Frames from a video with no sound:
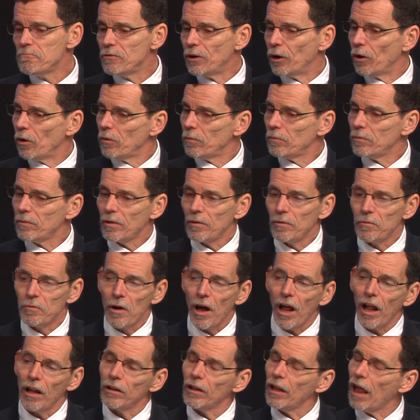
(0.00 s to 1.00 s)
you know,
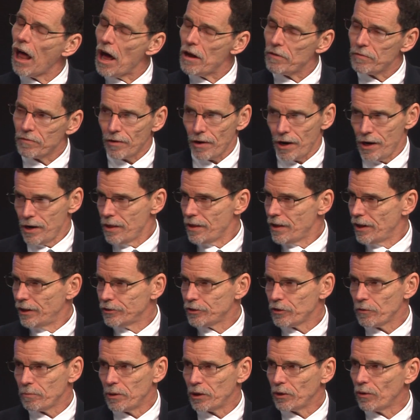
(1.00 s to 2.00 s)
a lot of great
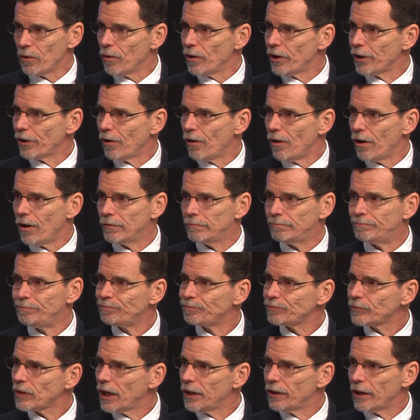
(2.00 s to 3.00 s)
things have been going on
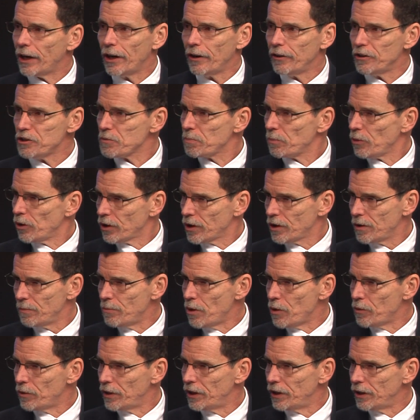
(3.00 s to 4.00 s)
in the Harrisburg
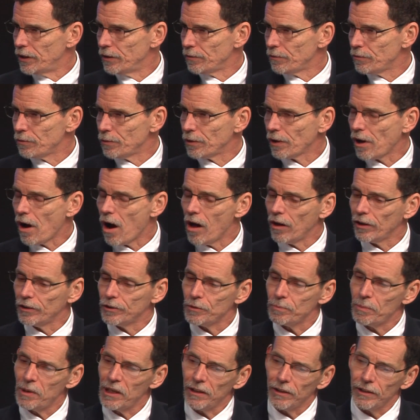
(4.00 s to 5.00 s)
community and through the
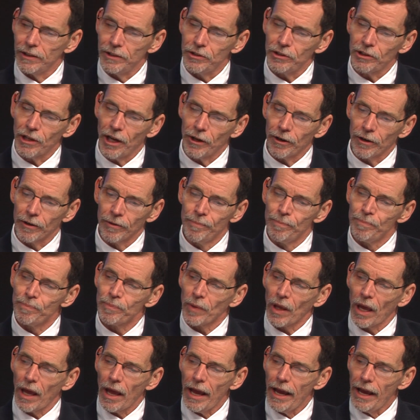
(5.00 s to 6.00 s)
Collins P. Lee Center.
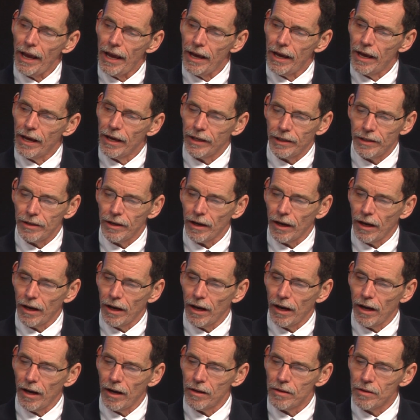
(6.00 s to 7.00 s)
And
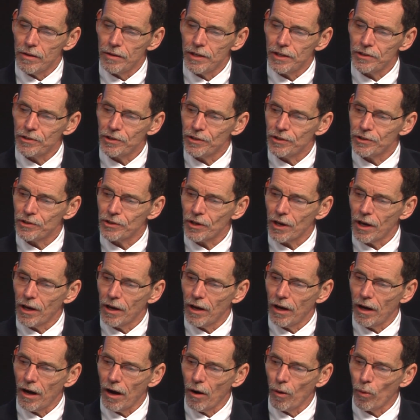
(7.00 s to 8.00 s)
uh, this is
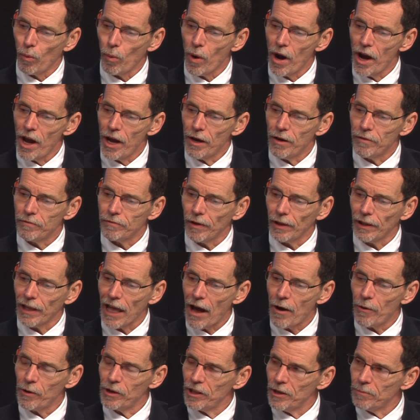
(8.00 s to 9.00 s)
a way of
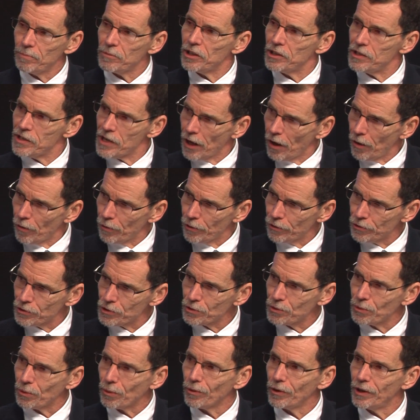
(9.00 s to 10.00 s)
allowing them to tell their
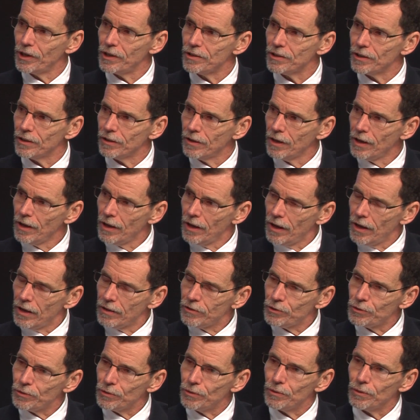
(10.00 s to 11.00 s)
story, to,
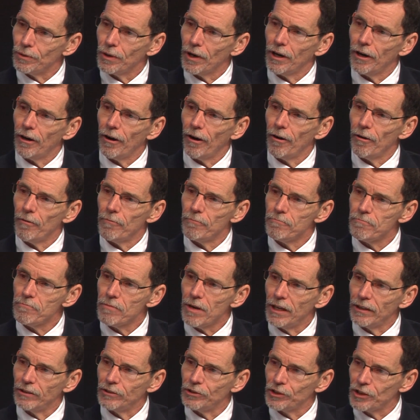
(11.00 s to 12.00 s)
to uh,
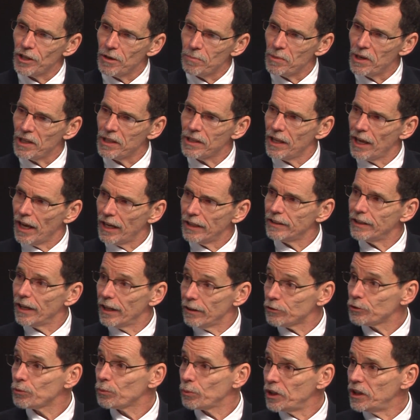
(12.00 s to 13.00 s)
exhibit that
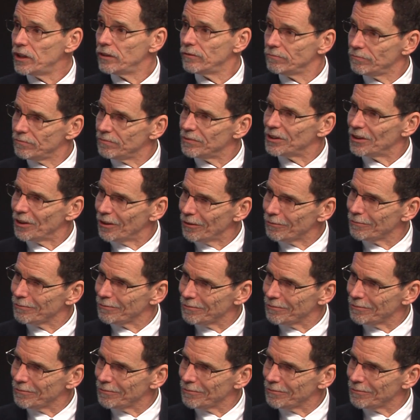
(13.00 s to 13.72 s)
yes, we you know